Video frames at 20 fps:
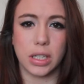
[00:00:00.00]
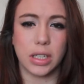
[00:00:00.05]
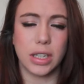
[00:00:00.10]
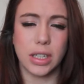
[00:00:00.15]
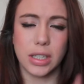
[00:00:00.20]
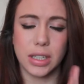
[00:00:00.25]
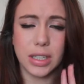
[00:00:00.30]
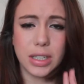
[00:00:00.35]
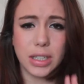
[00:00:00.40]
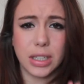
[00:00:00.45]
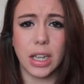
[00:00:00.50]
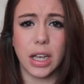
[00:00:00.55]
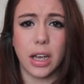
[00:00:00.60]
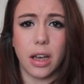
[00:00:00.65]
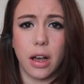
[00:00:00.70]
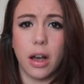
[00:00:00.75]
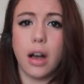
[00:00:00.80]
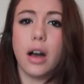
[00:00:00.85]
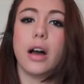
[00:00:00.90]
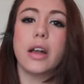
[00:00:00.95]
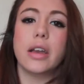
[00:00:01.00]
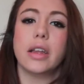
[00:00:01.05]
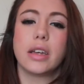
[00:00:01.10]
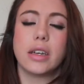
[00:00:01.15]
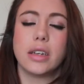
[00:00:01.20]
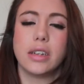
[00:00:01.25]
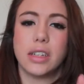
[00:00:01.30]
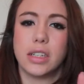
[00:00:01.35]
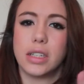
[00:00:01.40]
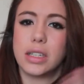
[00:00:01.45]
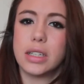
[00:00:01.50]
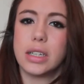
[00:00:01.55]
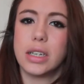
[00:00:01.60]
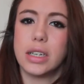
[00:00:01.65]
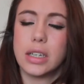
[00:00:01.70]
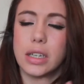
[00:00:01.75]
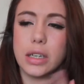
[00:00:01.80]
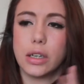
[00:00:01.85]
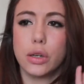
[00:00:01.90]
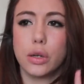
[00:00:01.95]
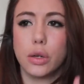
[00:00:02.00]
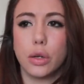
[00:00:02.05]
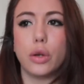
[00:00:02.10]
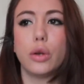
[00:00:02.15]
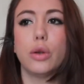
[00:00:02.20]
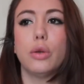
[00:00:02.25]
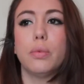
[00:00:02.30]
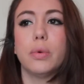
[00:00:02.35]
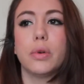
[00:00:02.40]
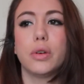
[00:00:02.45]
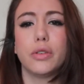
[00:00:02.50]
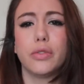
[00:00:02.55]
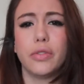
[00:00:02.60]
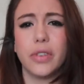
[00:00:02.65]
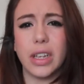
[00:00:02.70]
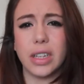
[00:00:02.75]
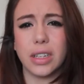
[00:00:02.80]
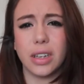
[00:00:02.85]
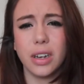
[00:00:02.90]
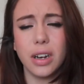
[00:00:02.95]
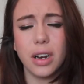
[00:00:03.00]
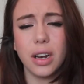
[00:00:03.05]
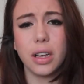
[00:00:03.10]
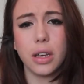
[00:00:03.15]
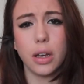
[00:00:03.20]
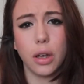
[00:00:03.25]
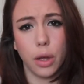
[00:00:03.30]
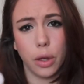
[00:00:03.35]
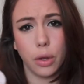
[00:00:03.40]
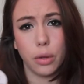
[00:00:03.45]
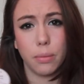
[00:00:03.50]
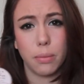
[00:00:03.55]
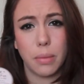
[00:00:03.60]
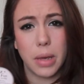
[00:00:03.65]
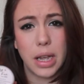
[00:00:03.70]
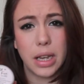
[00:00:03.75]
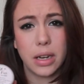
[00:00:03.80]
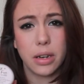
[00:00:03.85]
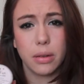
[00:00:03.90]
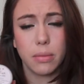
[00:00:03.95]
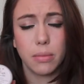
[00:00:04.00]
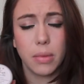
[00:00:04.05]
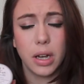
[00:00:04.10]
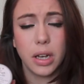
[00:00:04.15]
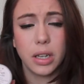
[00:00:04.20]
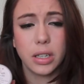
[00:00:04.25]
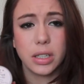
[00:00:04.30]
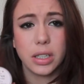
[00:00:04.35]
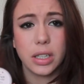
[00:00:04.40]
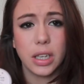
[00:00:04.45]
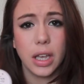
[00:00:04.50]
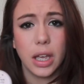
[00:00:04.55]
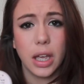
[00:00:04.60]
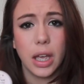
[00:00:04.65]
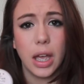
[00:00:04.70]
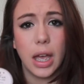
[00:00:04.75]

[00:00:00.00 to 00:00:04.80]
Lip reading: It doesn't set hard. It can just sits like a gloop on your face, kind of like a homemade mask,